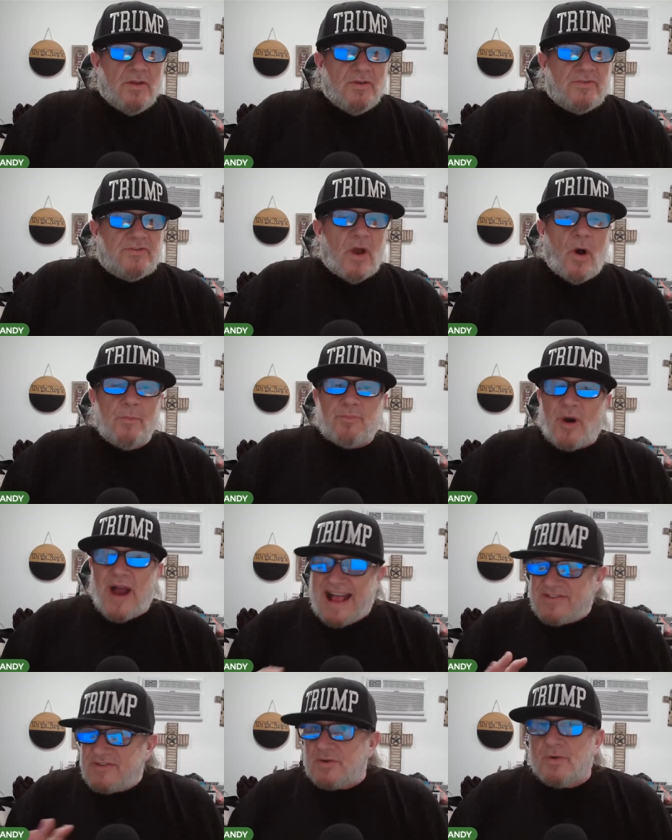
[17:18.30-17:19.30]
So, in
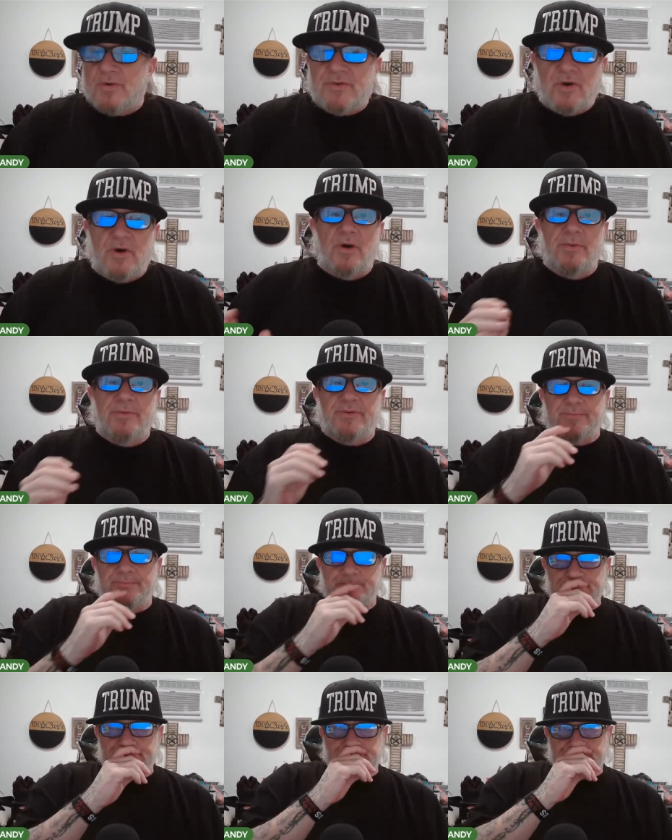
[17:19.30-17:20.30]
practical terms,
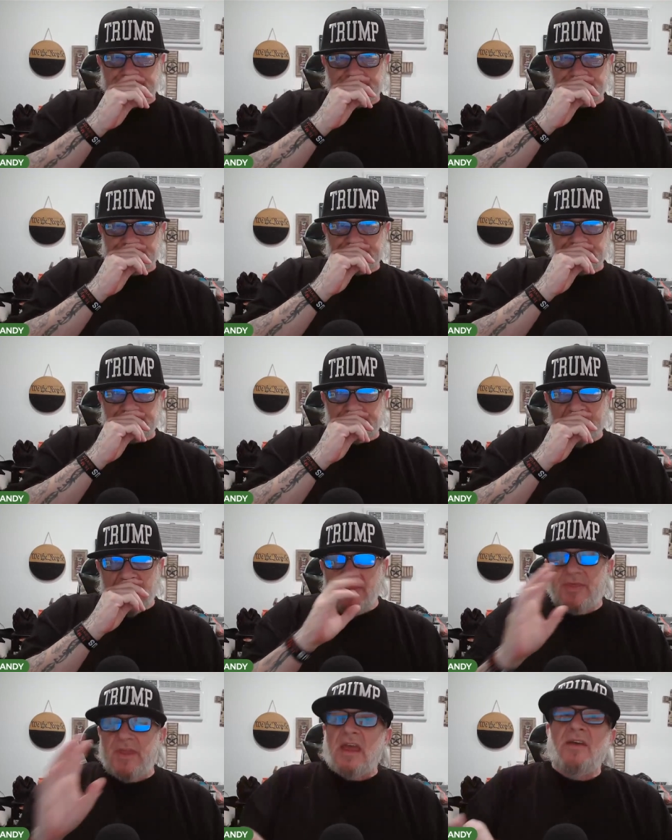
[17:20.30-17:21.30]

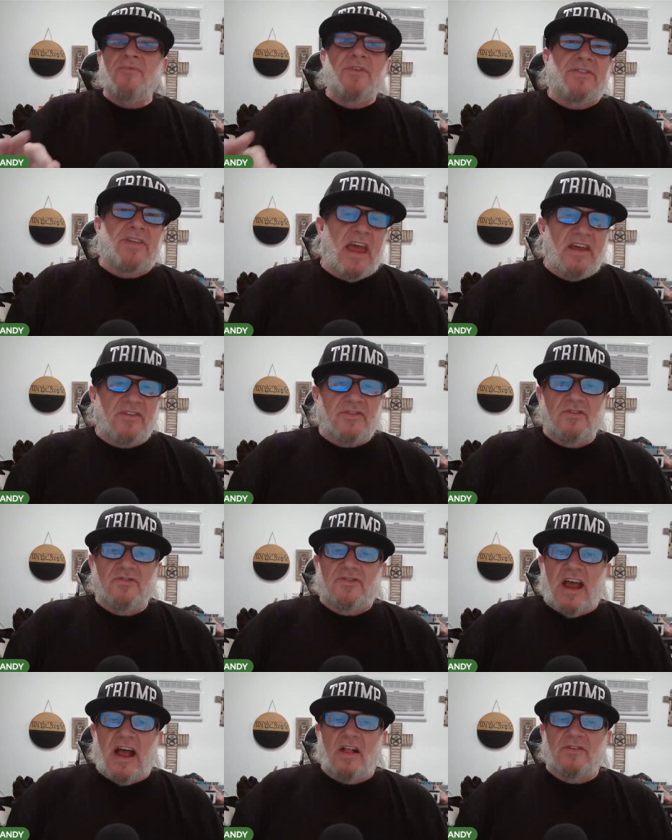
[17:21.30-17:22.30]
the invitation
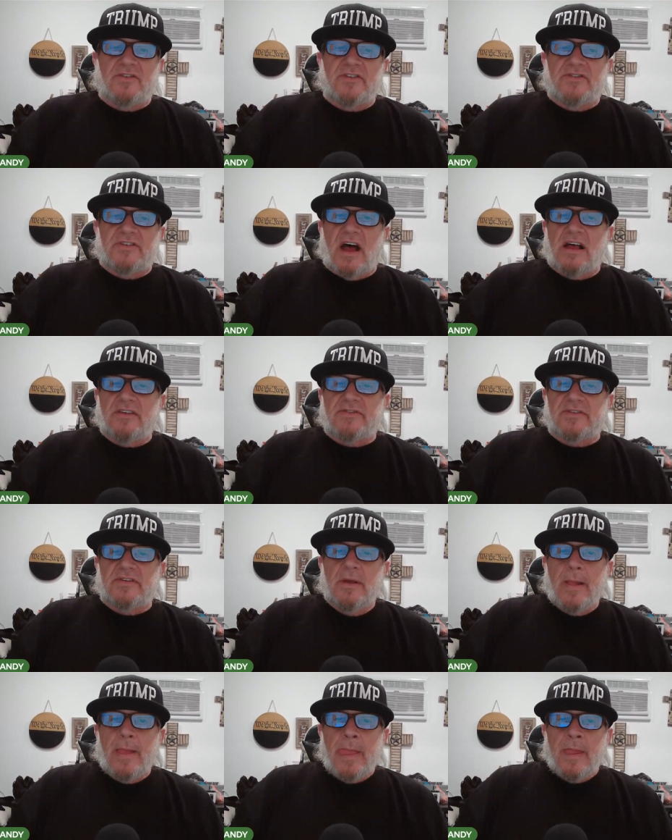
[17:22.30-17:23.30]
challenges us
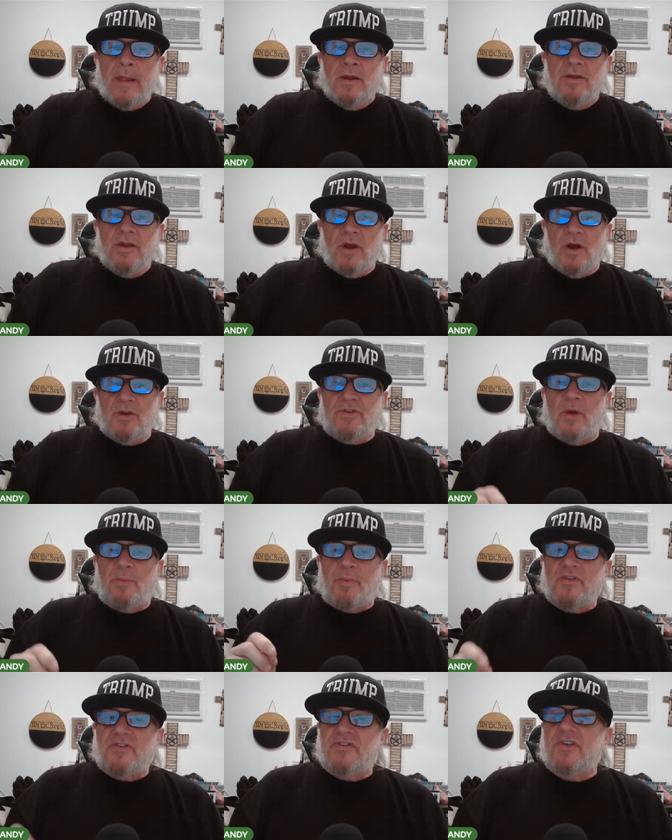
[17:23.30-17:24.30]
you know, to
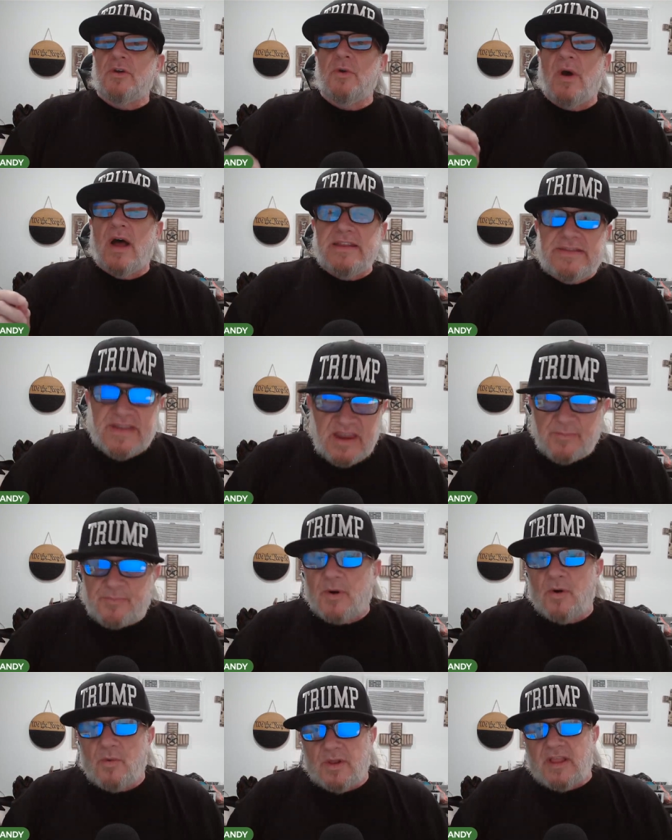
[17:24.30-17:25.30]
pursue a
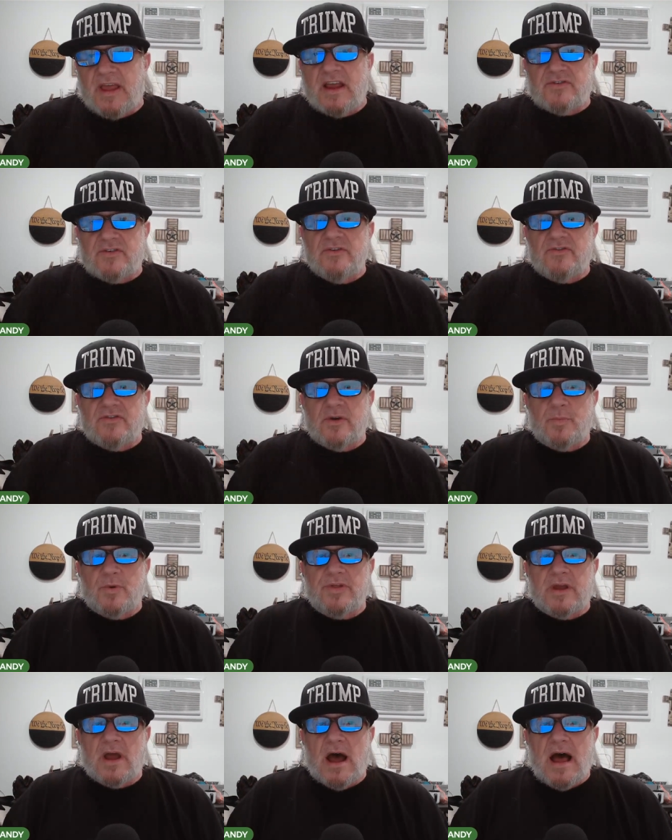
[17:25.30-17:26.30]
deeper relationship
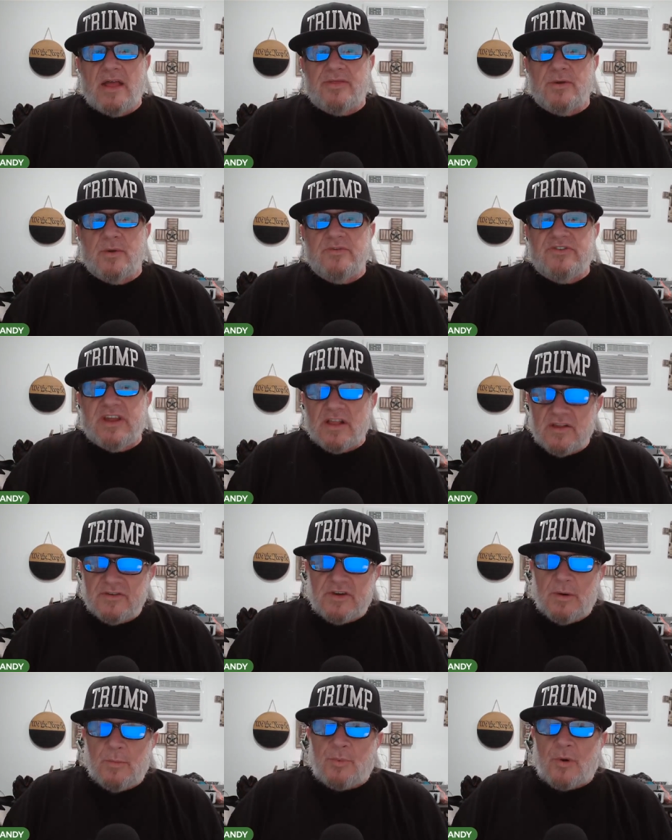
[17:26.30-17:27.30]
with God through
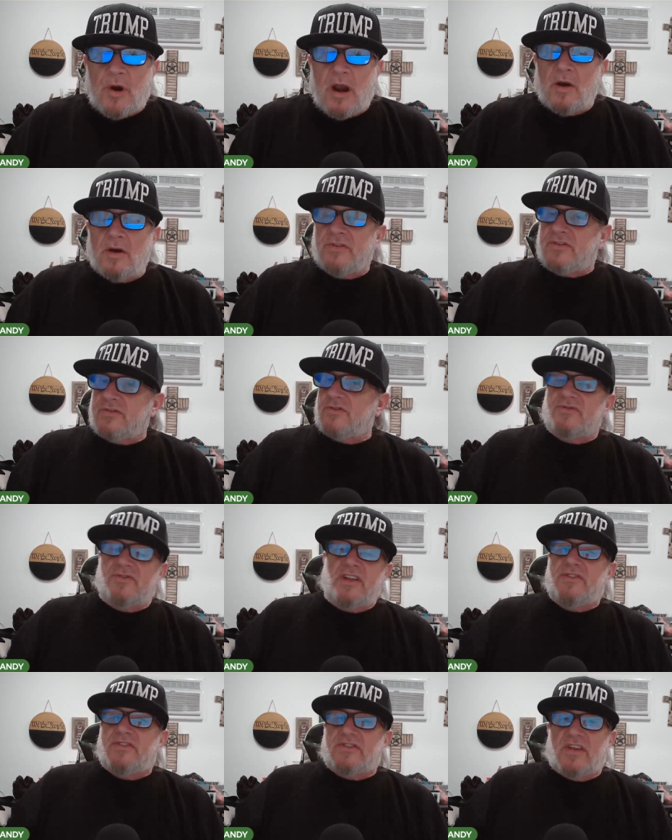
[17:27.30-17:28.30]
diligent prayer and,
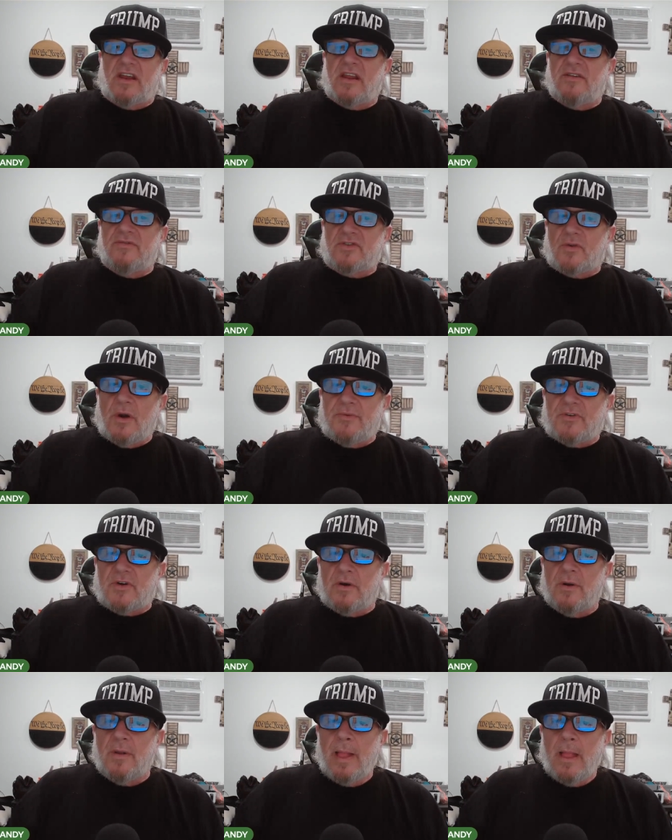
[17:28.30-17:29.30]
and study of
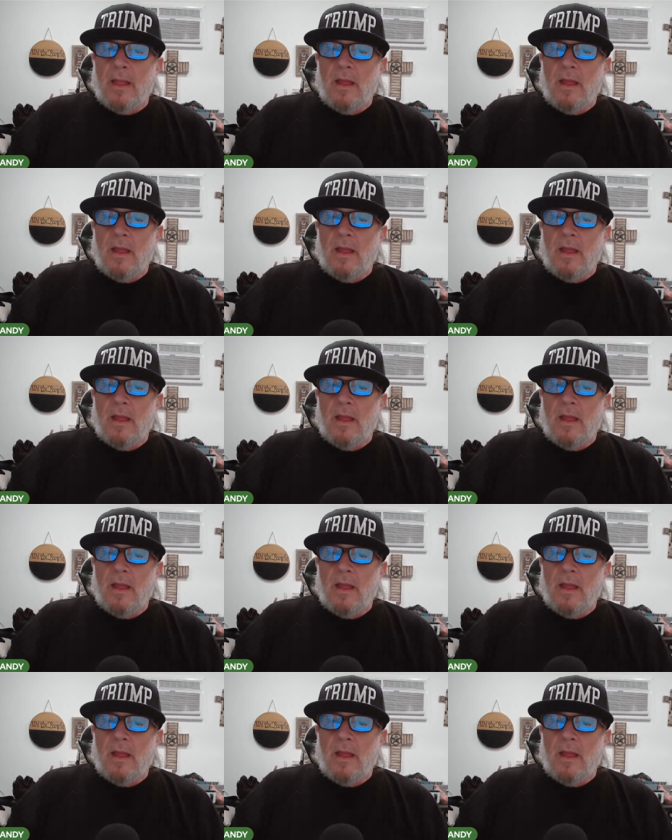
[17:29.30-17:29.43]
scripture.